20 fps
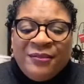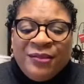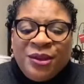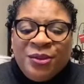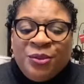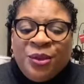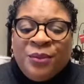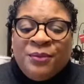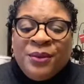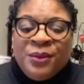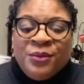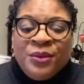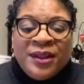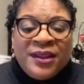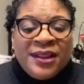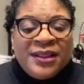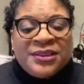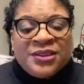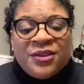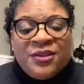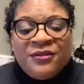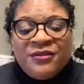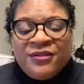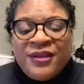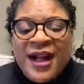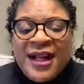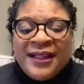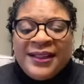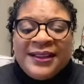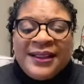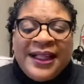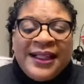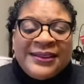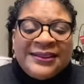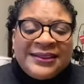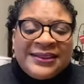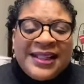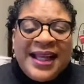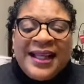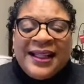will be with us on Friday night,
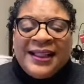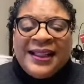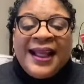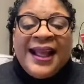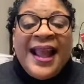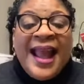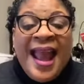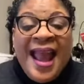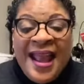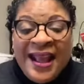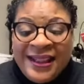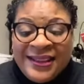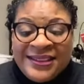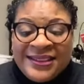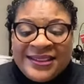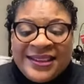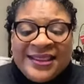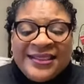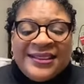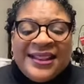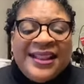Saturday, and Sunday.